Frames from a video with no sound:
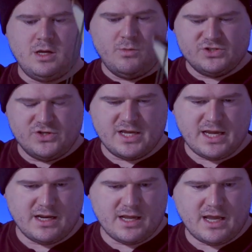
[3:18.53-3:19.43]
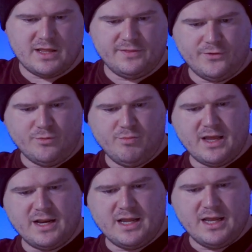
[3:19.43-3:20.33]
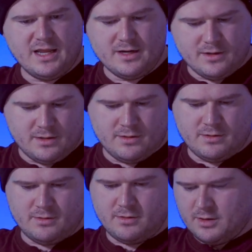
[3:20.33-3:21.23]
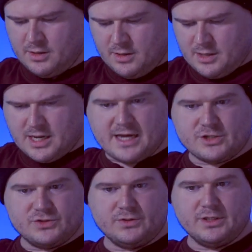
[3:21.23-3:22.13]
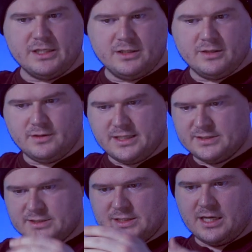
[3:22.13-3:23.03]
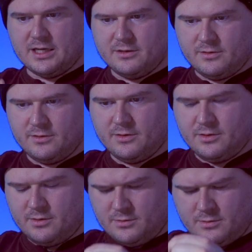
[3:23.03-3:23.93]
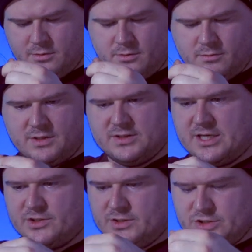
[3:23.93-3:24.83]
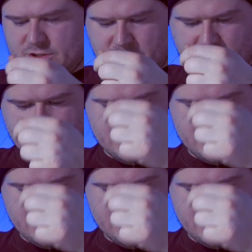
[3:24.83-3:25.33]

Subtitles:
Once you get a little bit in, actually, let's actually just clean